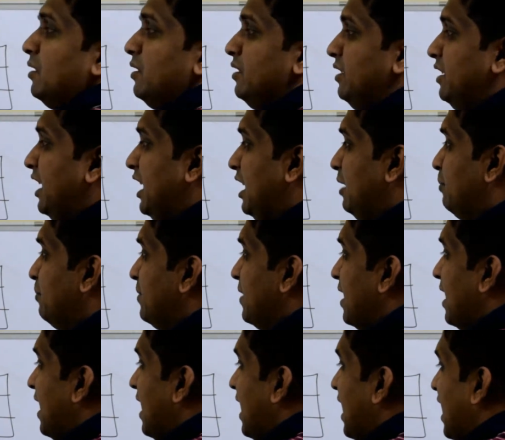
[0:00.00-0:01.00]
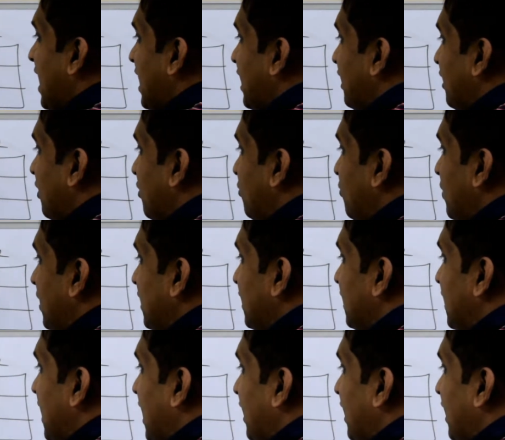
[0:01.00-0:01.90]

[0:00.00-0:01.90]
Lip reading: name and 1